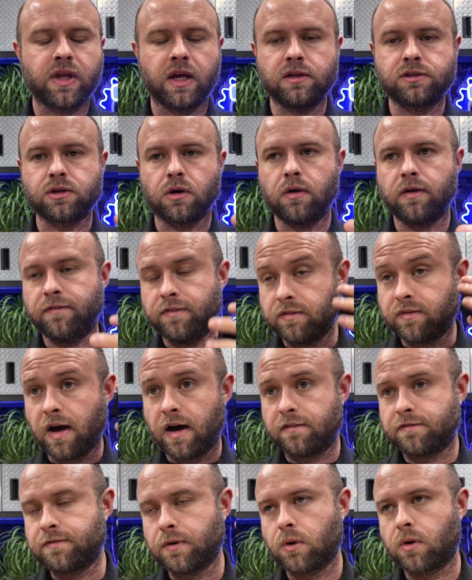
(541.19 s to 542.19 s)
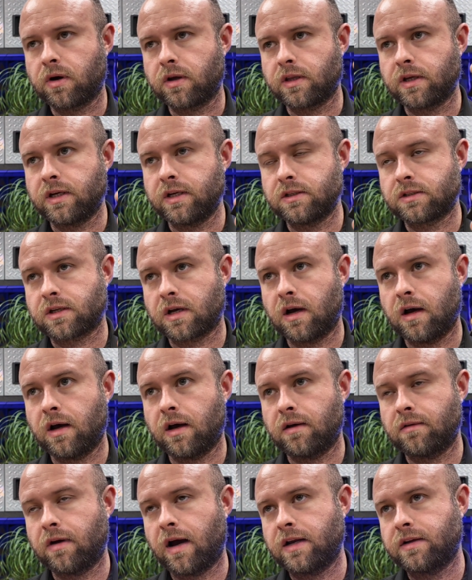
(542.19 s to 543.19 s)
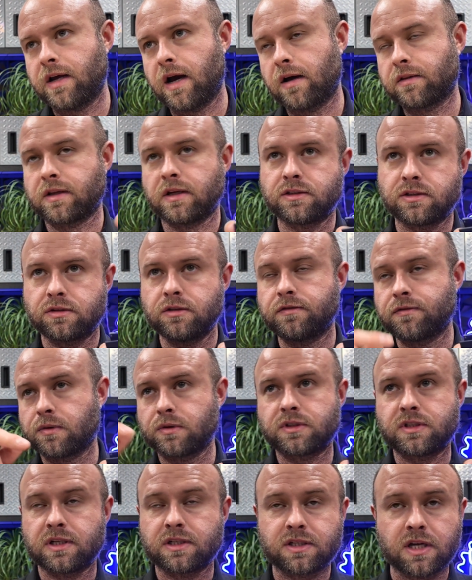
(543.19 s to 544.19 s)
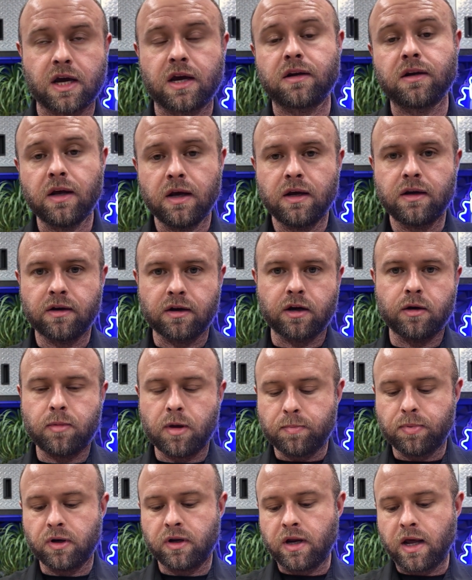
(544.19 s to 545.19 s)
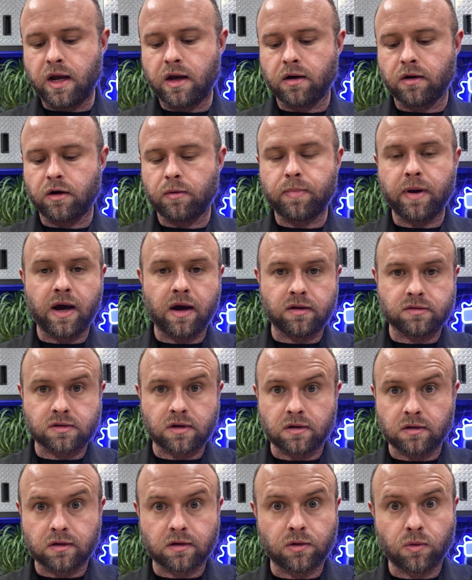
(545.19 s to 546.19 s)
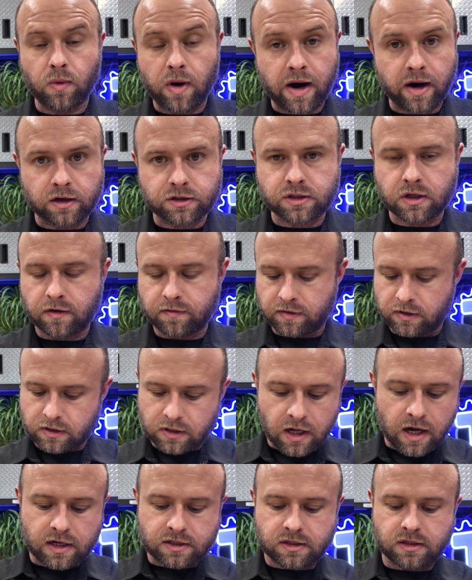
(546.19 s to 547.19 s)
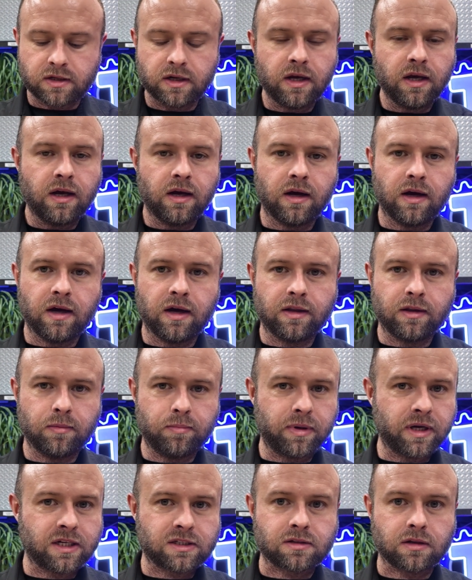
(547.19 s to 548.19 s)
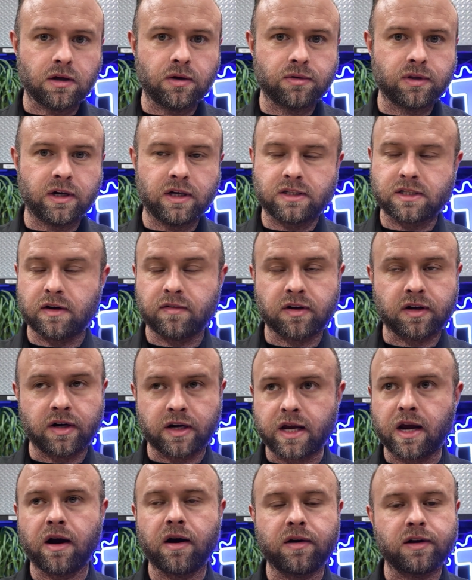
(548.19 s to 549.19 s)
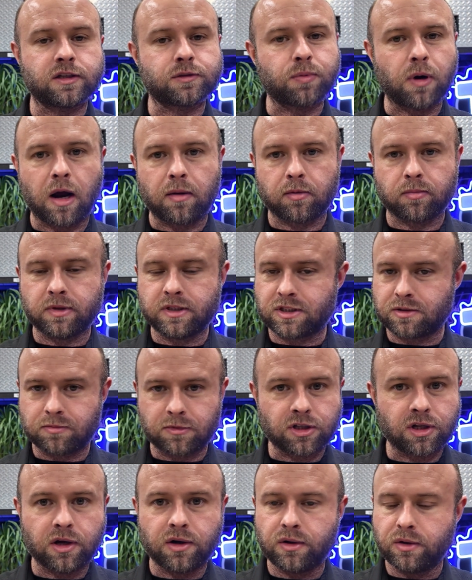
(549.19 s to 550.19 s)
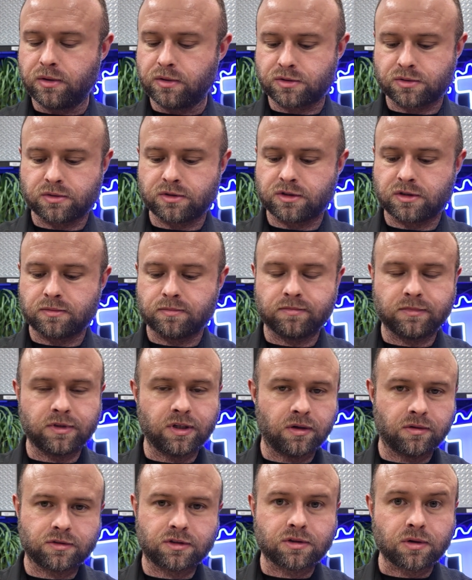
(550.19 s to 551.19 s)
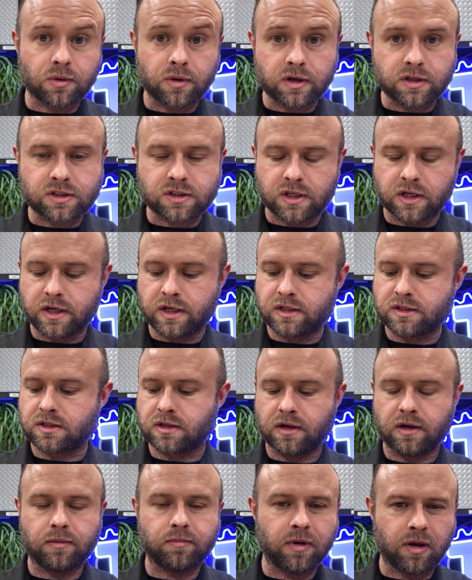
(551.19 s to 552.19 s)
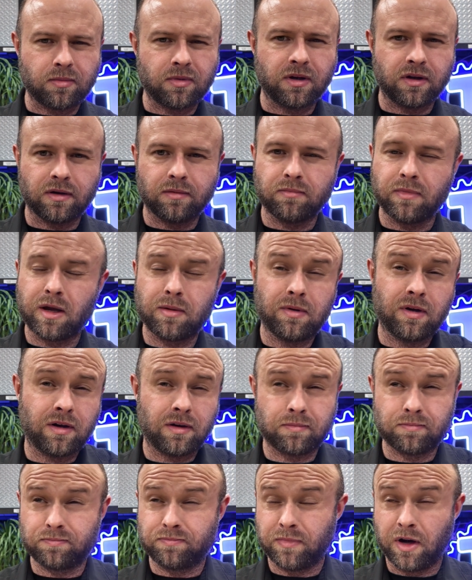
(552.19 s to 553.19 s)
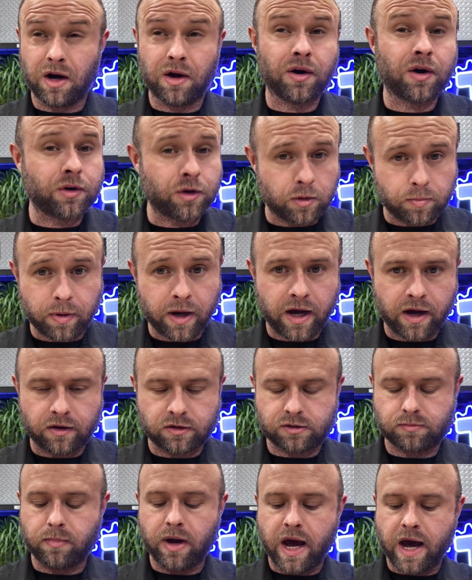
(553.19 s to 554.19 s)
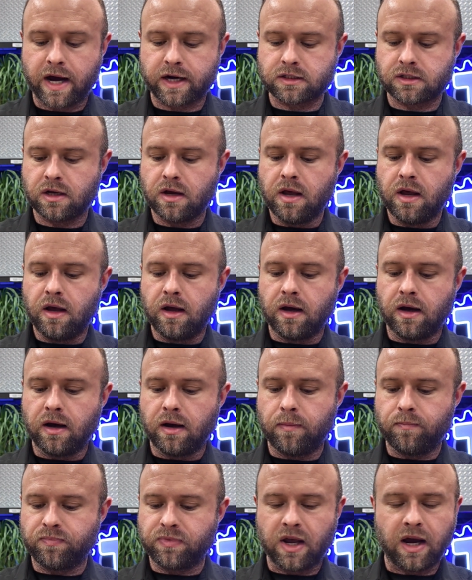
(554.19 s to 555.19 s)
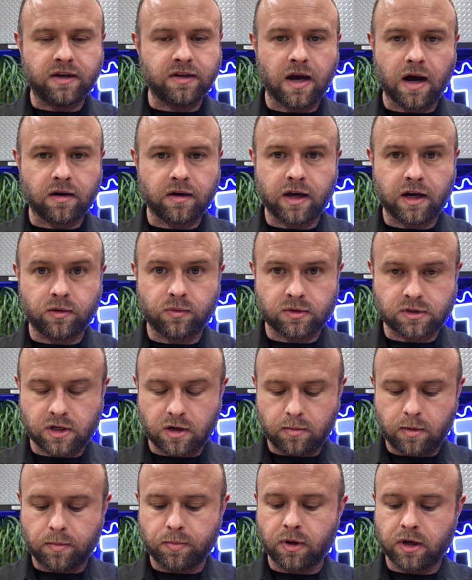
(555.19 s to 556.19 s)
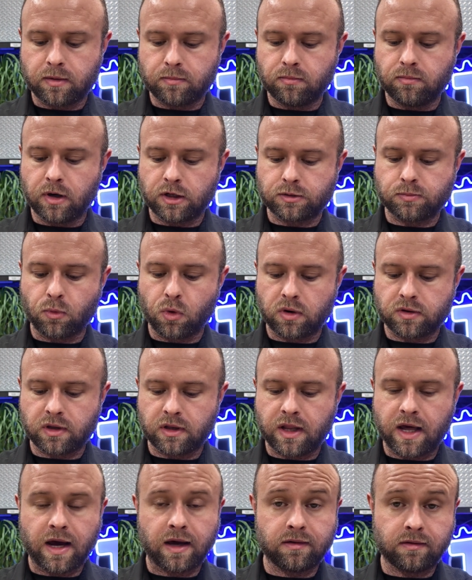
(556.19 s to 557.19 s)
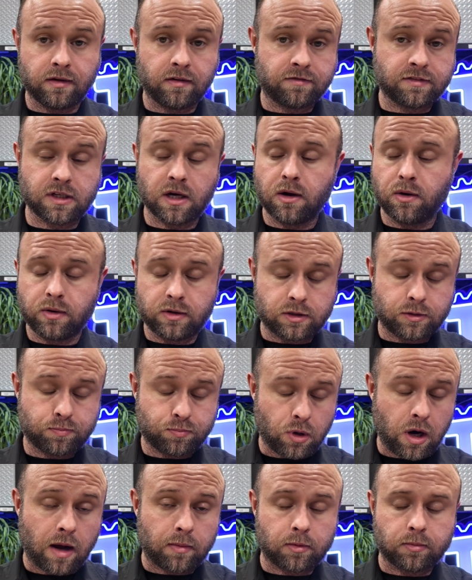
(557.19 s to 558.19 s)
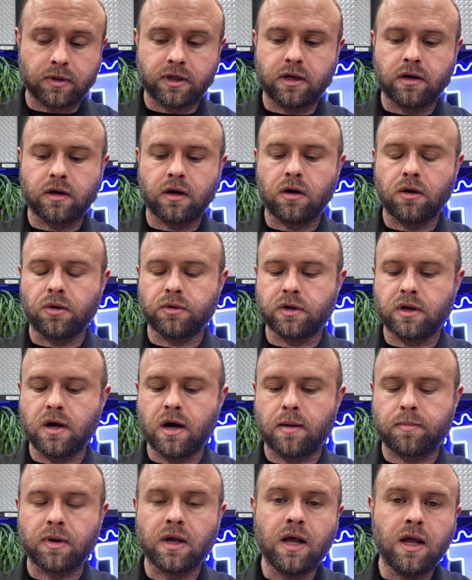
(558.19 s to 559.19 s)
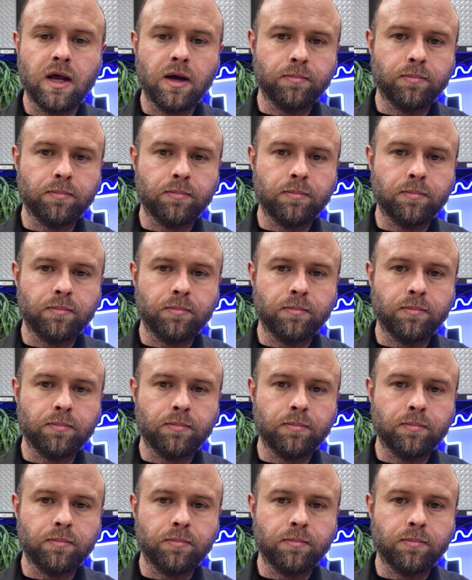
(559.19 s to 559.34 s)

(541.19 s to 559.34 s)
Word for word: And so if you've got four of these, uh, I doubt that's two, four, six, eight. You're going to be putting 800 pounds on a little wire shelf in the closet. Uh, the biggest load that it's ever going to carry is probably some clothes or some you know storage things, uh, maybe maybe a 100 pounds max. Um, I doubt anyone's going to be putting much more than that. And if so, it's probably going to hold it up.